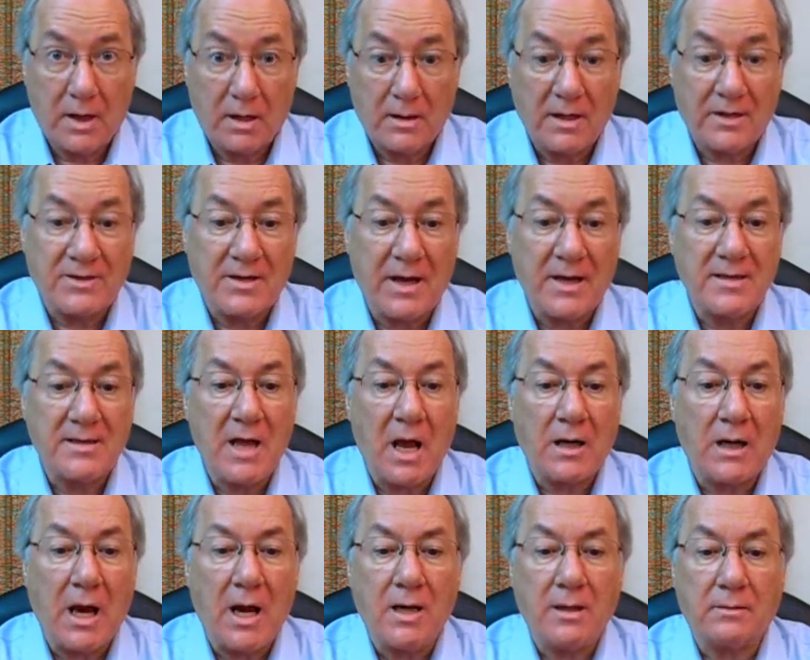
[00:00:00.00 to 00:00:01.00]
They say he's not
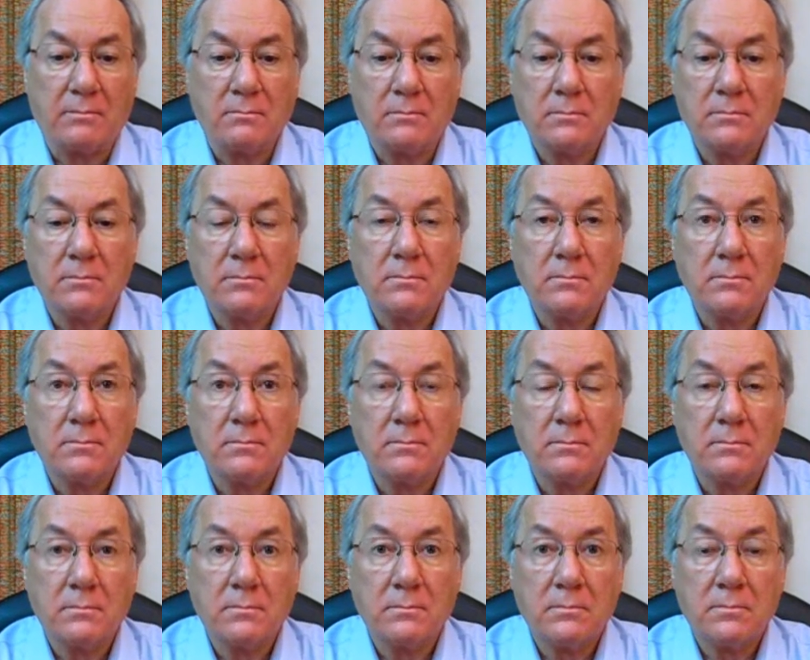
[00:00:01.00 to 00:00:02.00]
God.
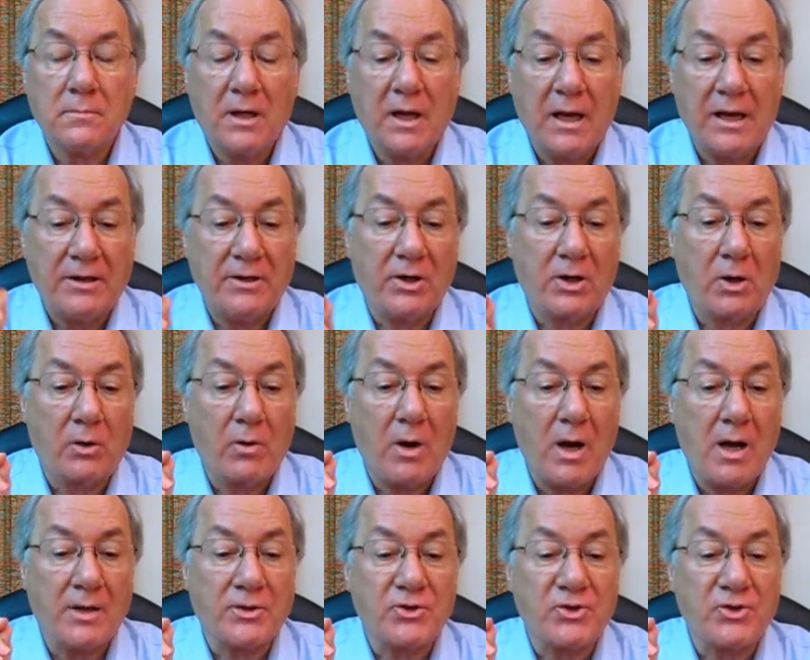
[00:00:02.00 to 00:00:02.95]
In the Quran,